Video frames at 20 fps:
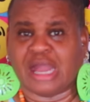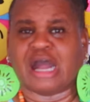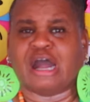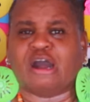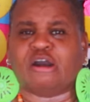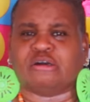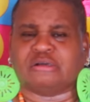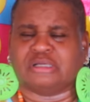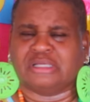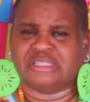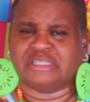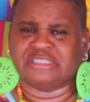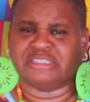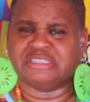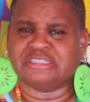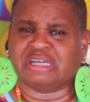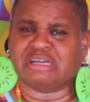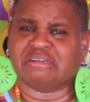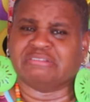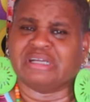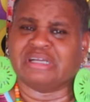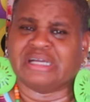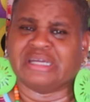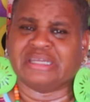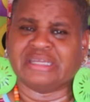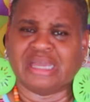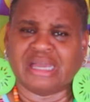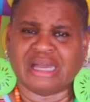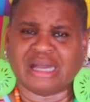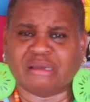Oh, you know
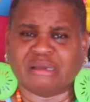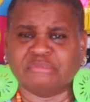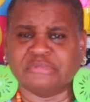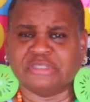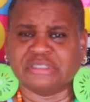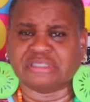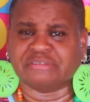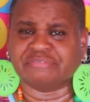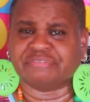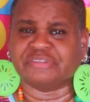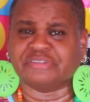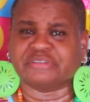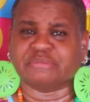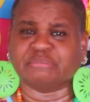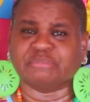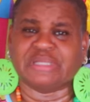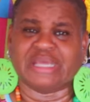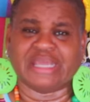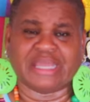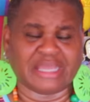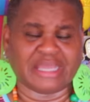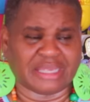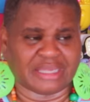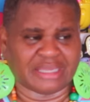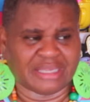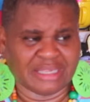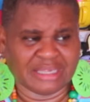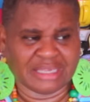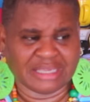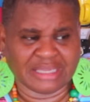what? I'm looking for some land.